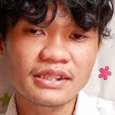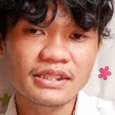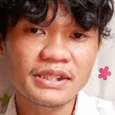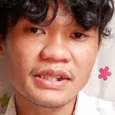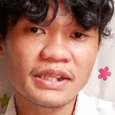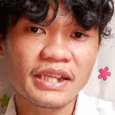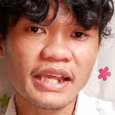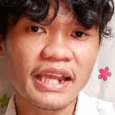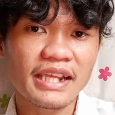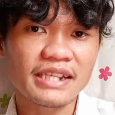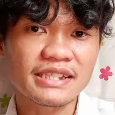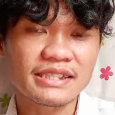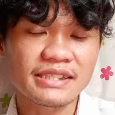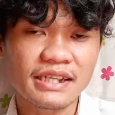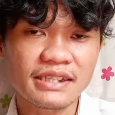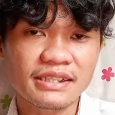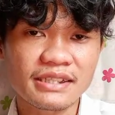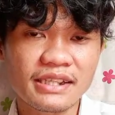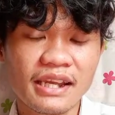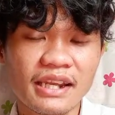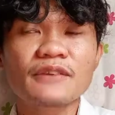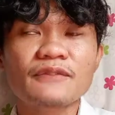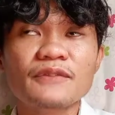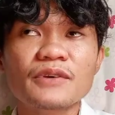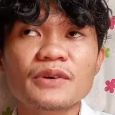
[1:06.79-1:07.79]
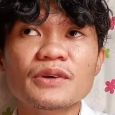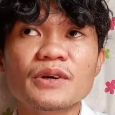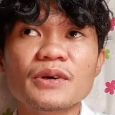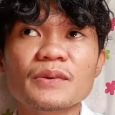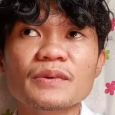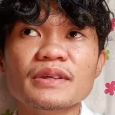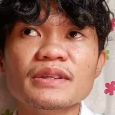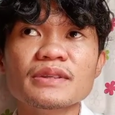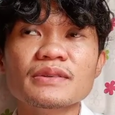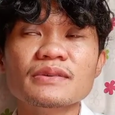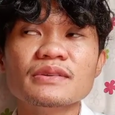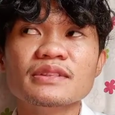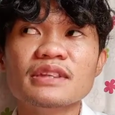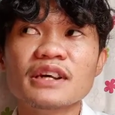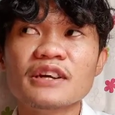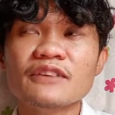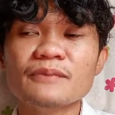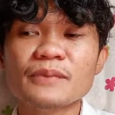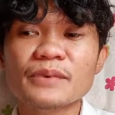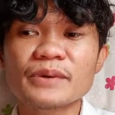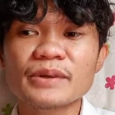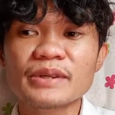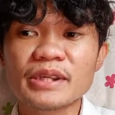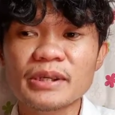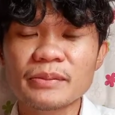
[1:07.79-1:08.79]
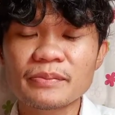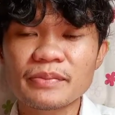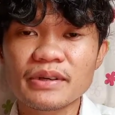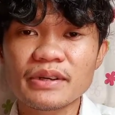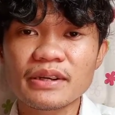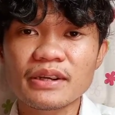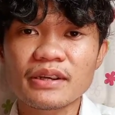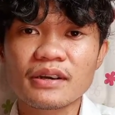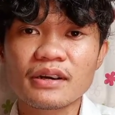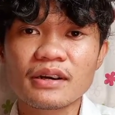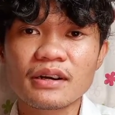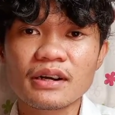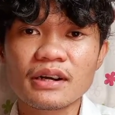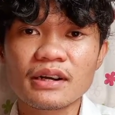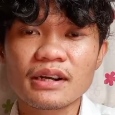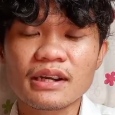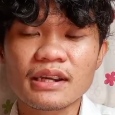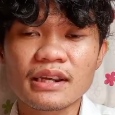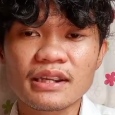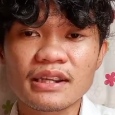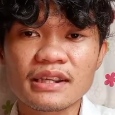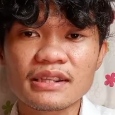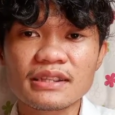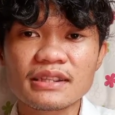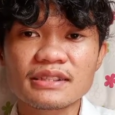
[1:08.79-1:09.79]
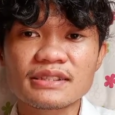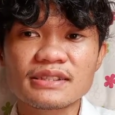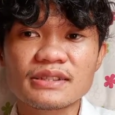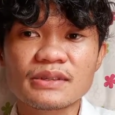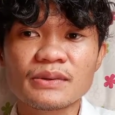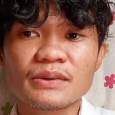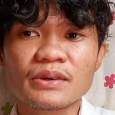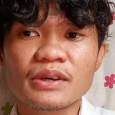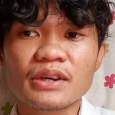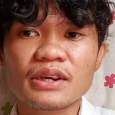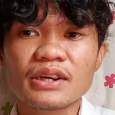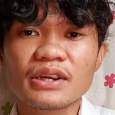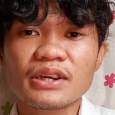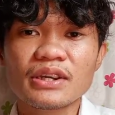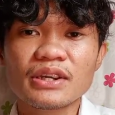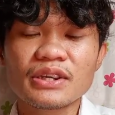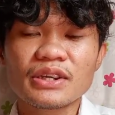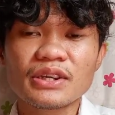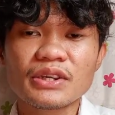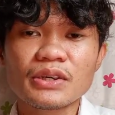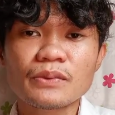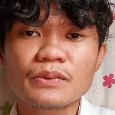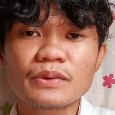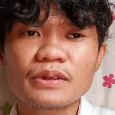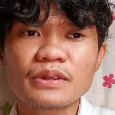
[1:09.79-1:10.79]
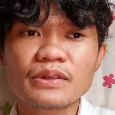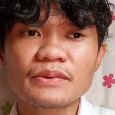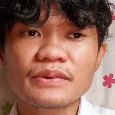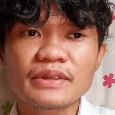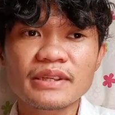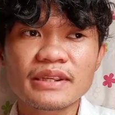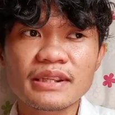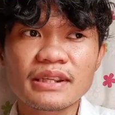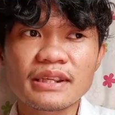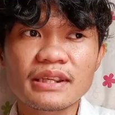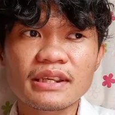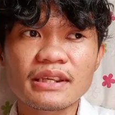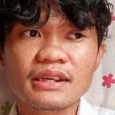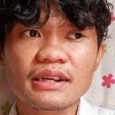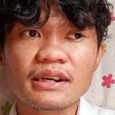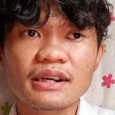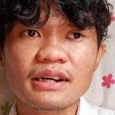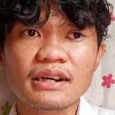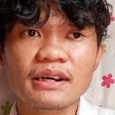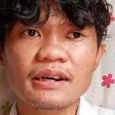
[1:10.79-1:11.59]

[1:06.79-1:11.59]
So that is it. So if you're going to delve more deeper in it, so you will really